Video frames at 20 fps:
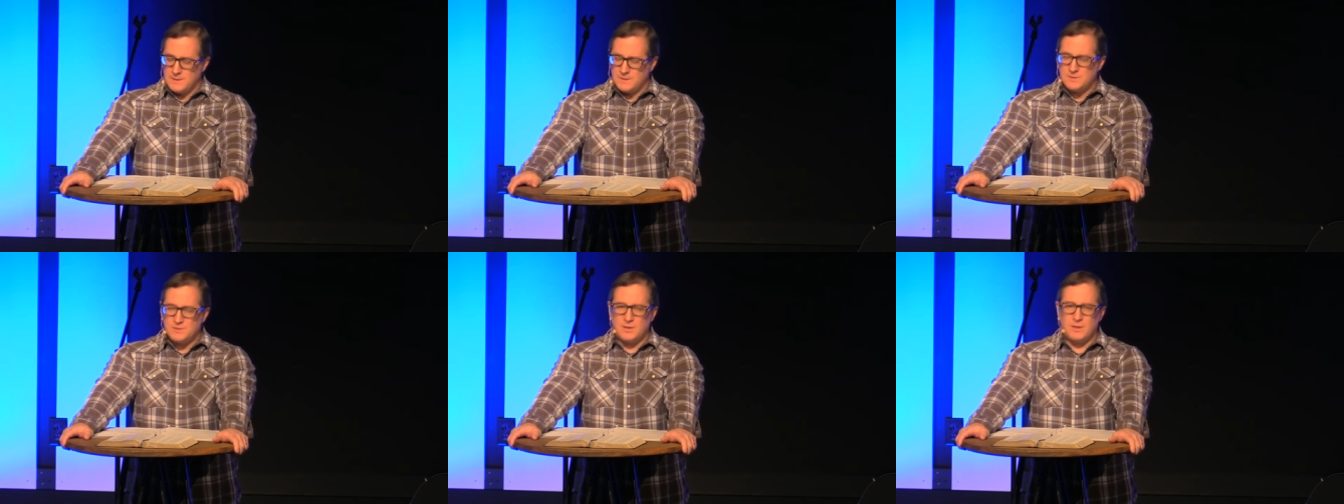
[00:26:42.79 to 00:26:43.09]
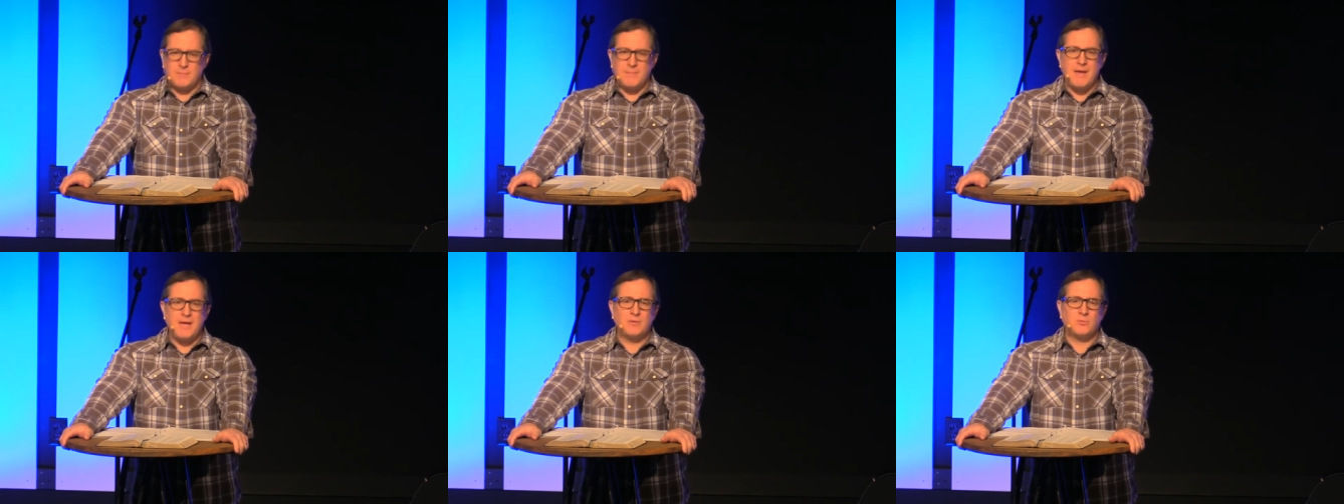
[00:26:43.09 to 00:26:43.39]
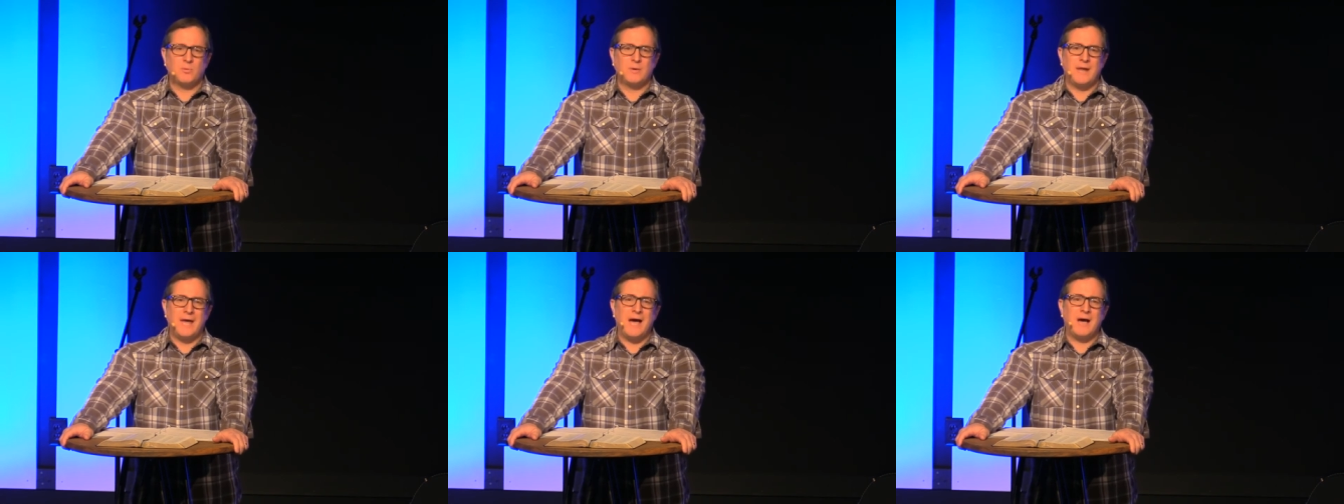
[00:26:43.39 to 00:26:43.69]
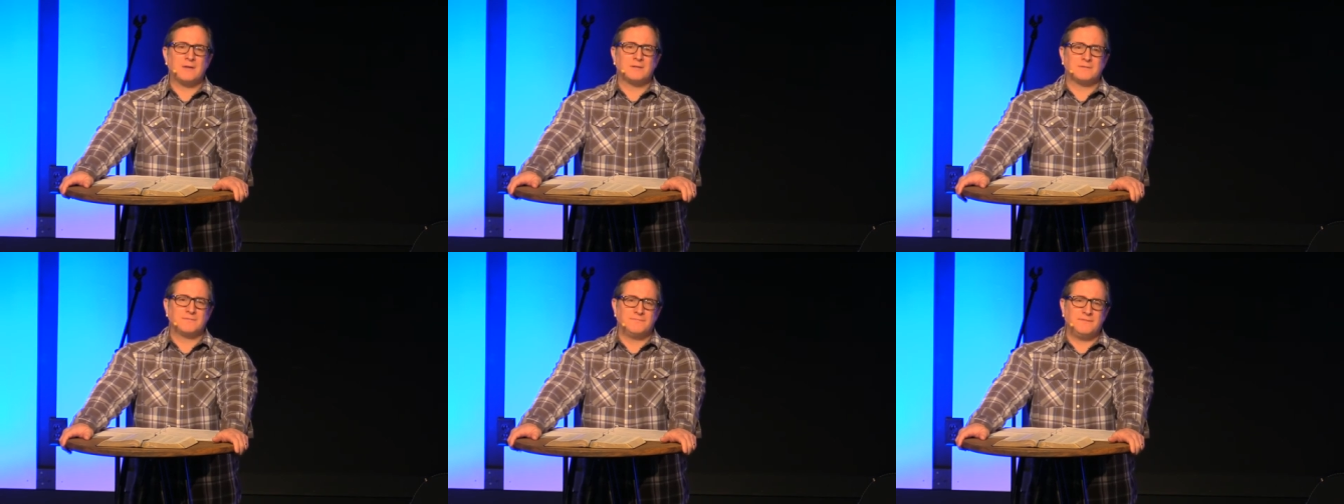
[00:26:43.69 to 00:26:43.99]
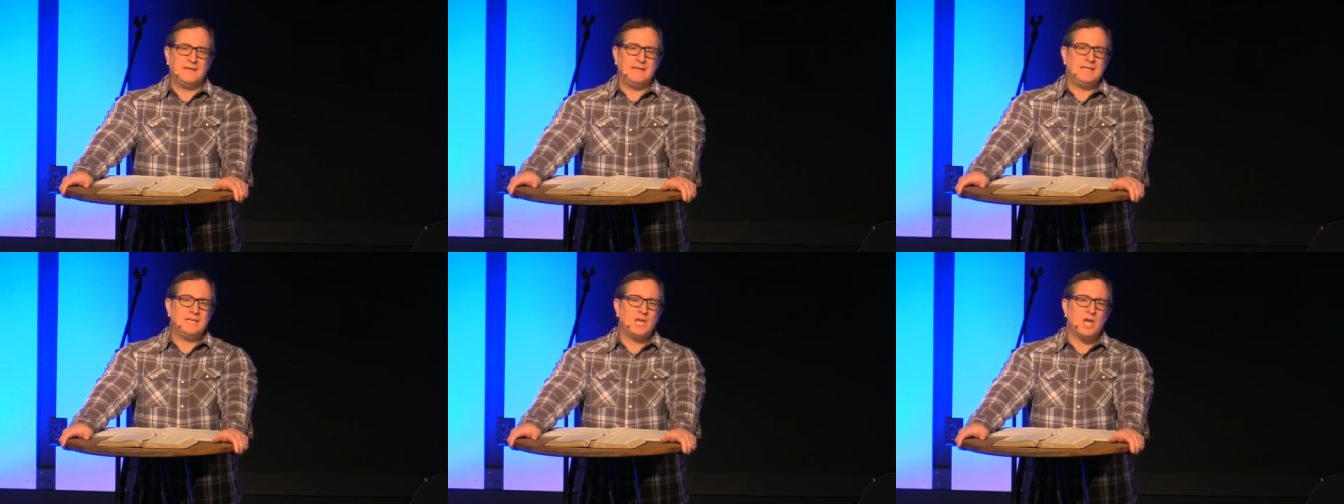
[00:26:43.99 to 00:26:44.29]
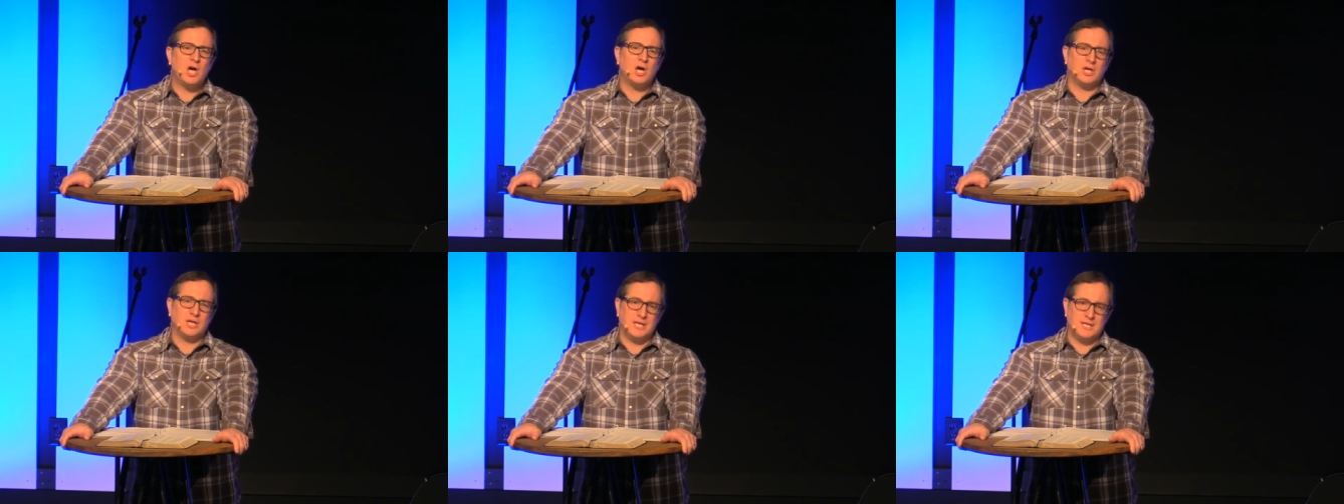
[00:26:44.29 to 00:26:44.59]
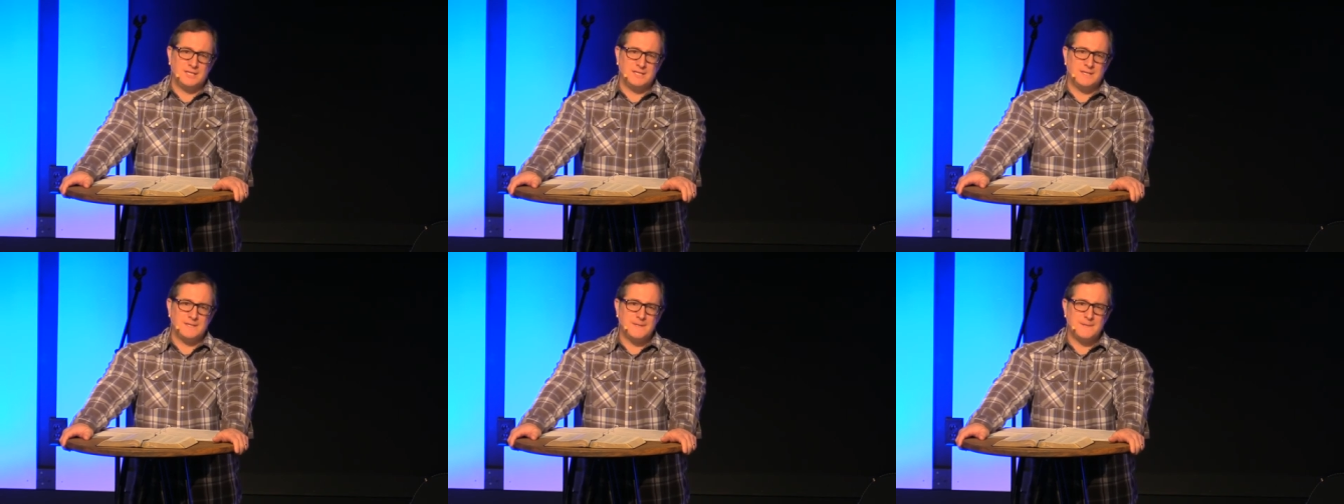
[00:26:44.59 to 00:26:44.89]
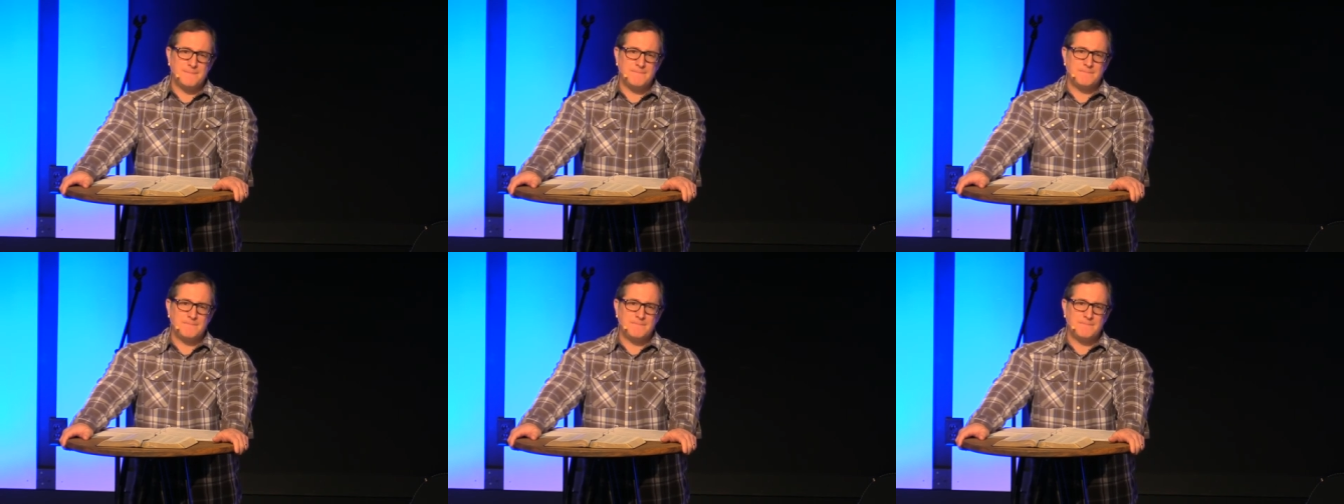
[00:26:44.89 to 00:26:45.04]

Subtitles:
Sarah Beth went out to feed Nugget.